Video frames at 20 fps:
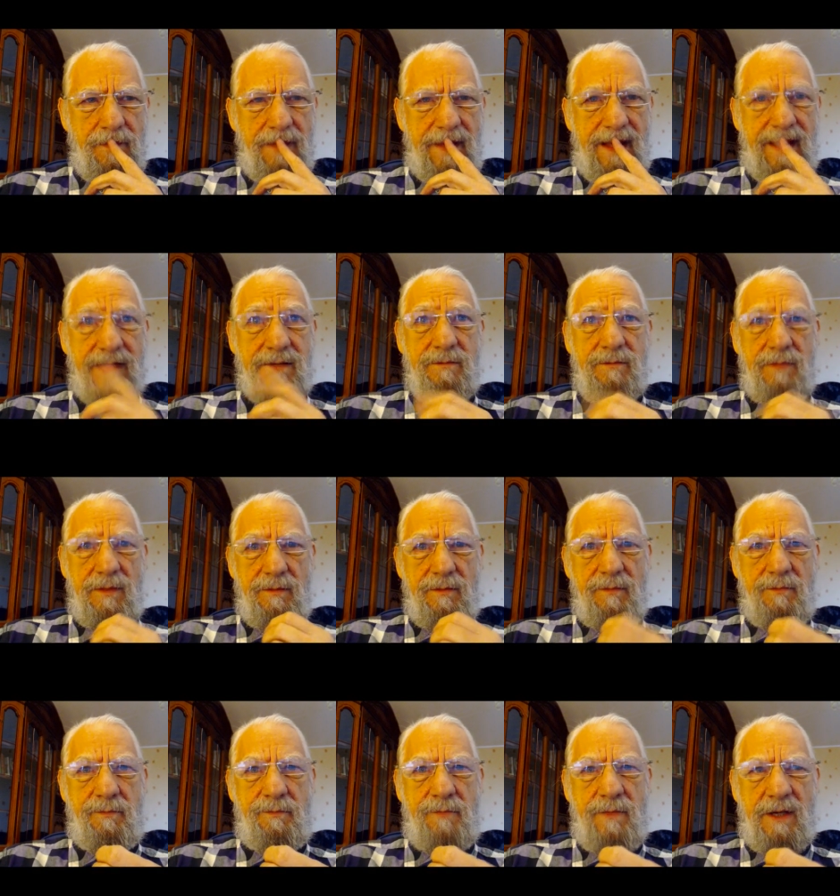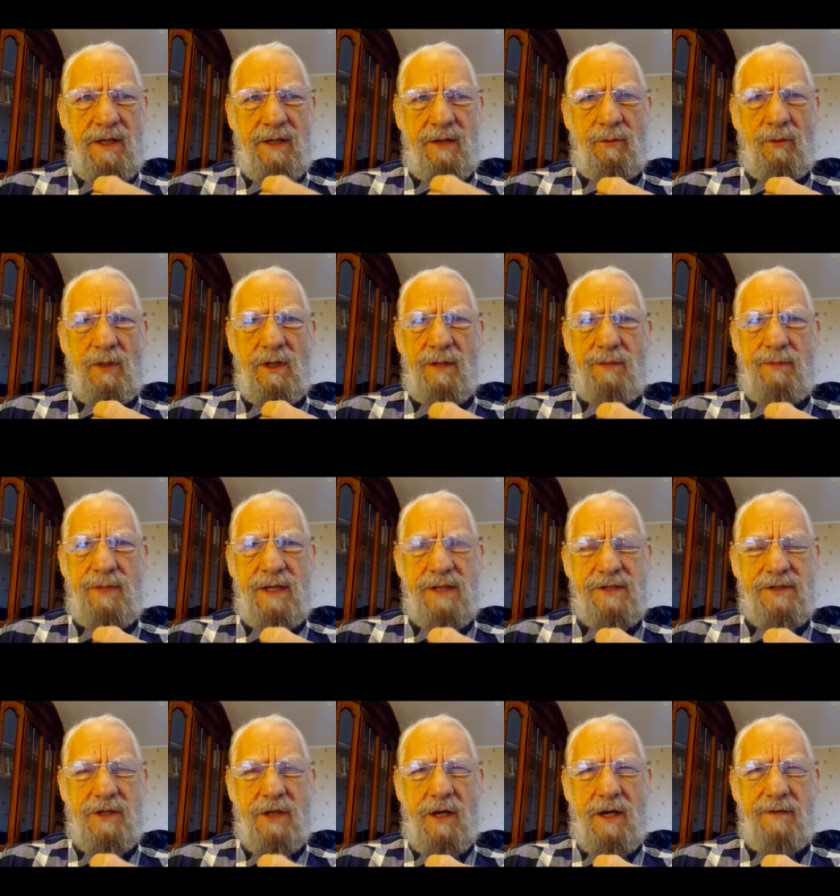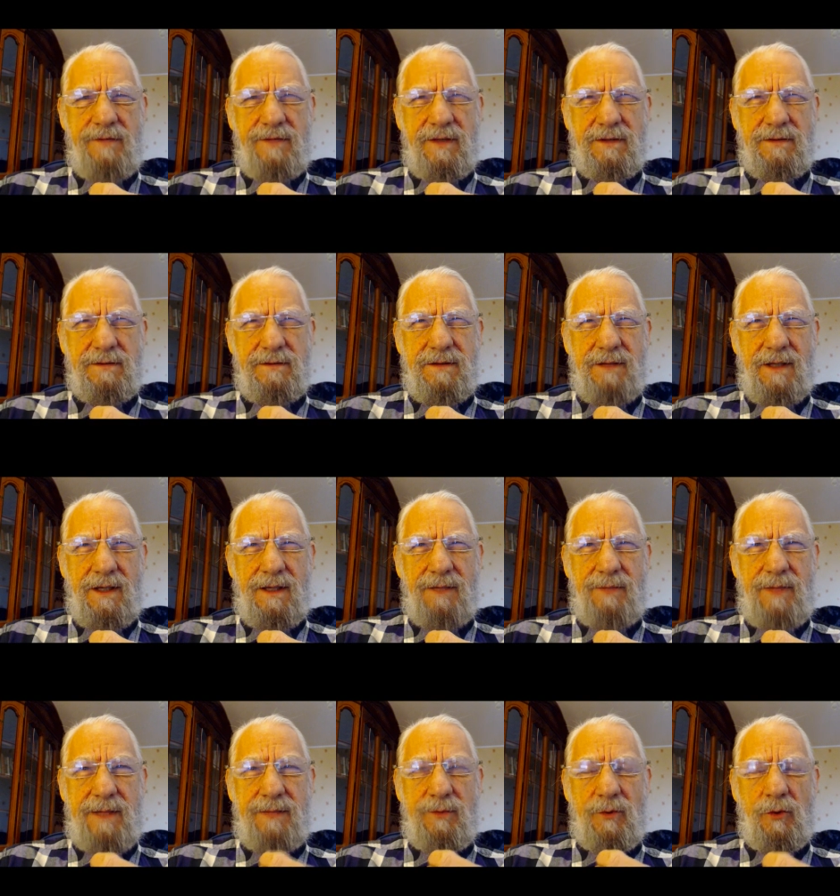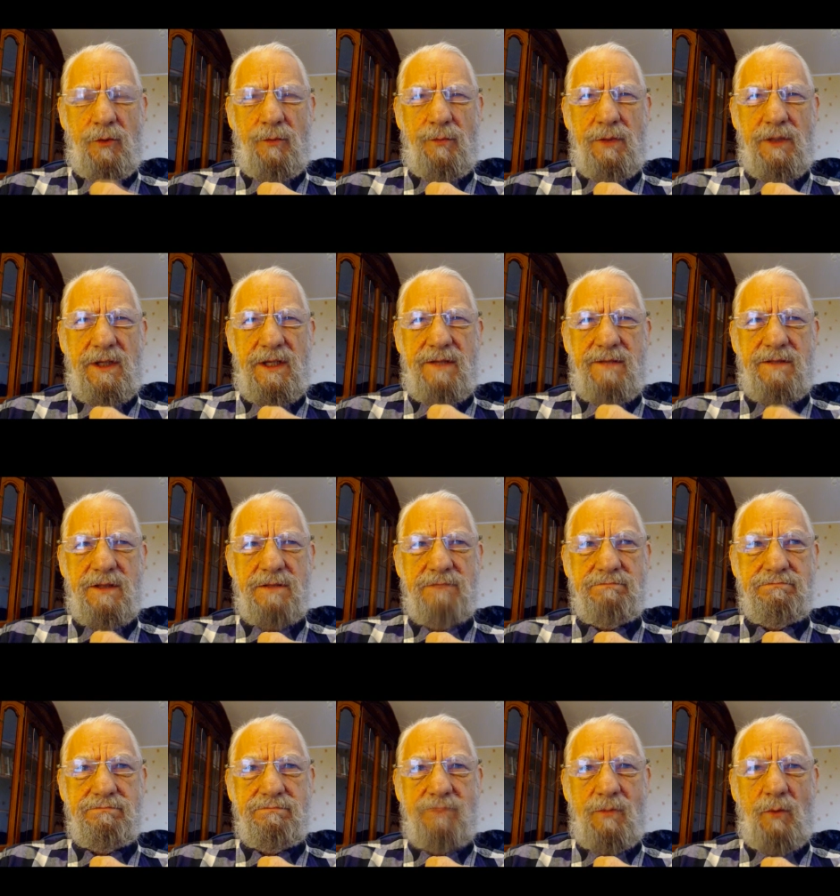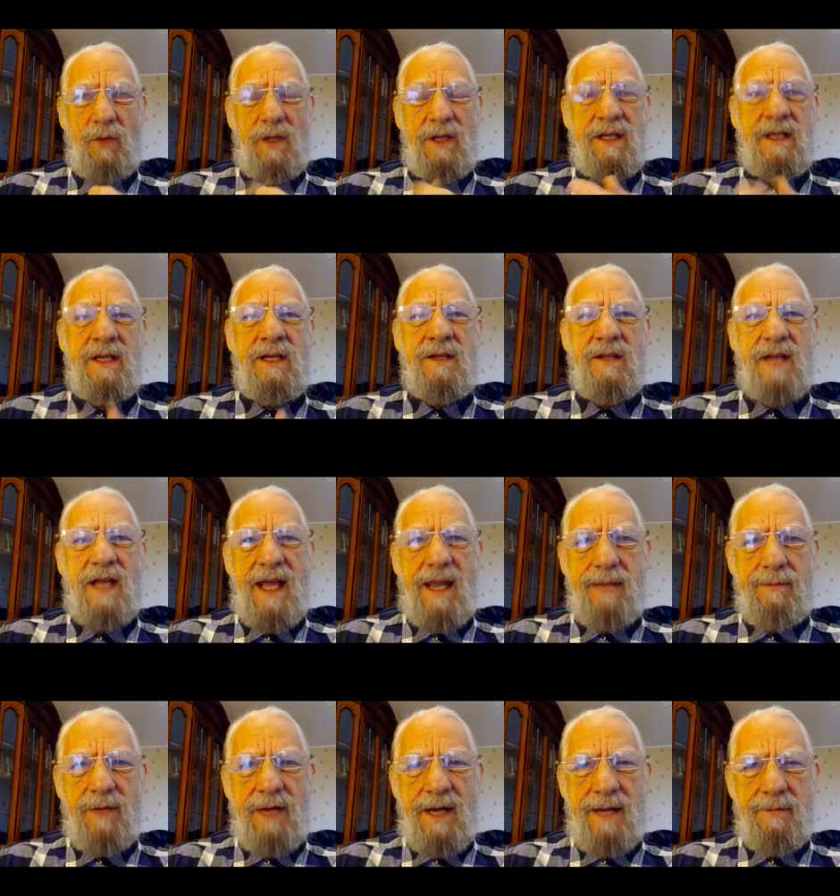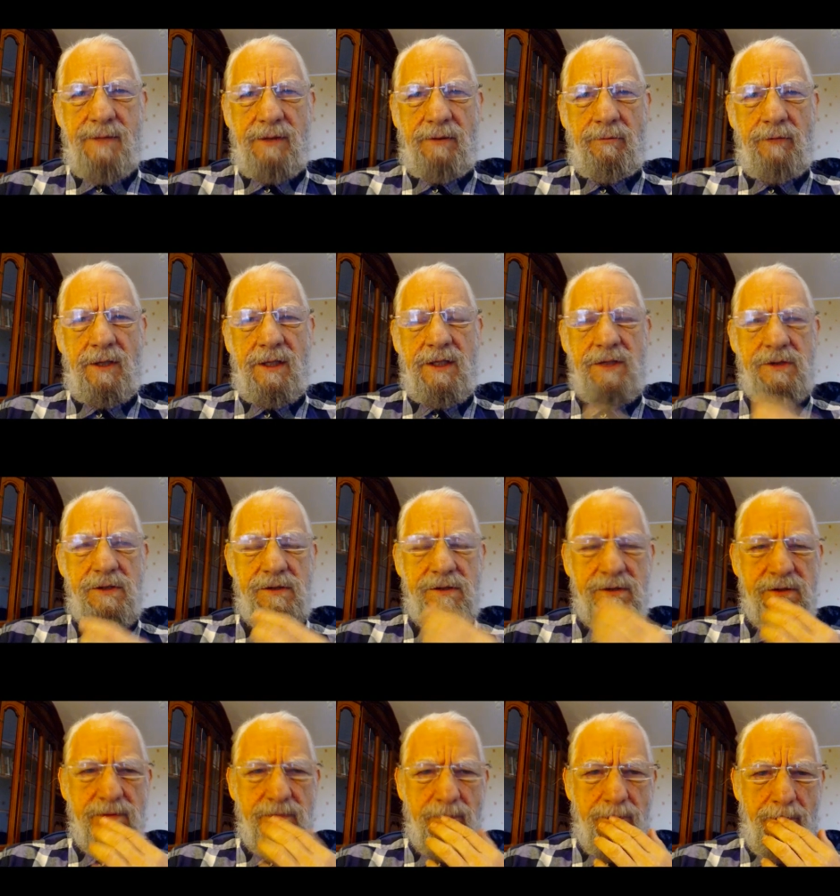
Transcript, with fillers: And I get really pissed off at uh, people who believe in, well, any of the Abrahamic religions.